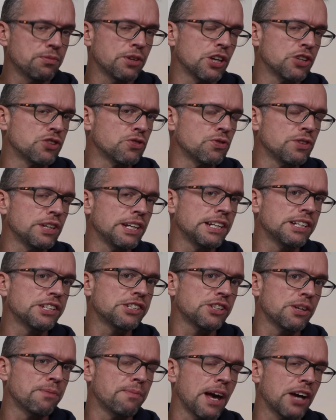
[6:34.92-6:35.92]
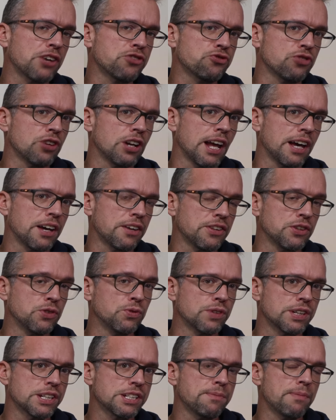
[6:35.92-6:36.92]
because you'll need some extra length in
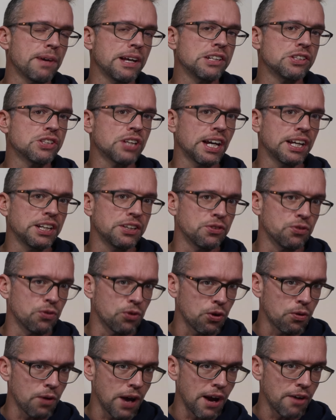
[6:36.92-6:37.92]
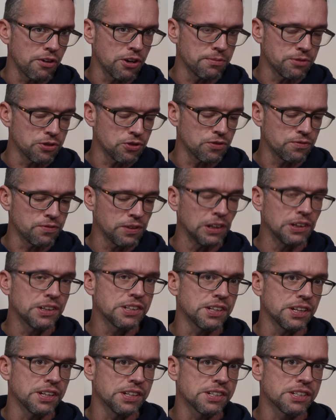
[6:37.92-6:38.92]
order to maintain your aquarium and your
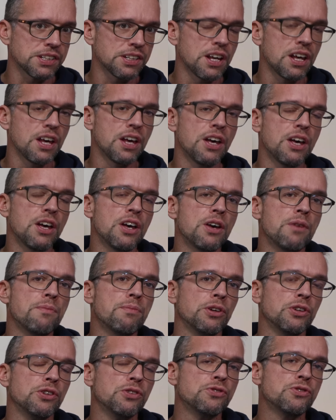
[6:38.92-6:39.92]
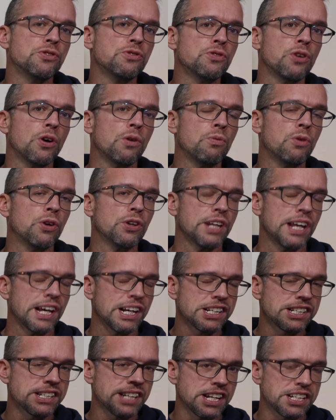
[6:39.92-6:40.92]
filters. But you do not want
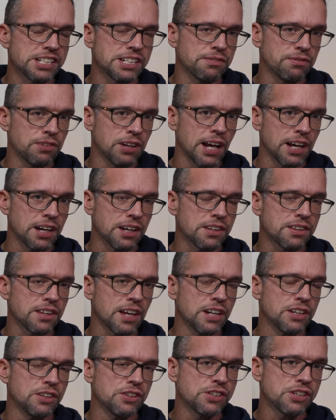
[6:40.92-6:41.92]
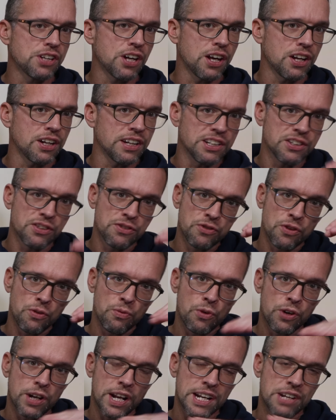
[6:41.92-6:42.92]
excessive length, and you certainly do not
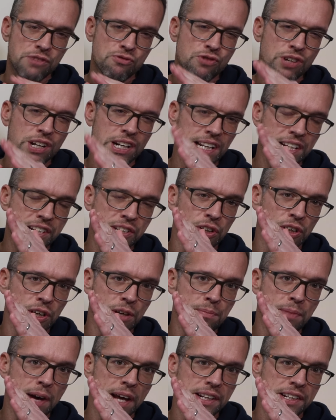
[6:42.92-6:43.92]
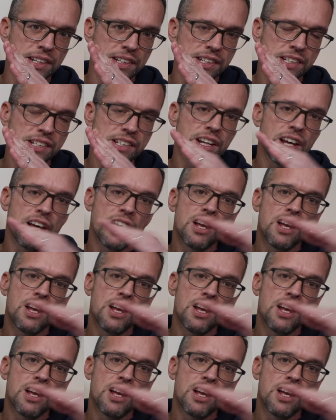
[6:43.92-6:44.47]
want any really tight bends.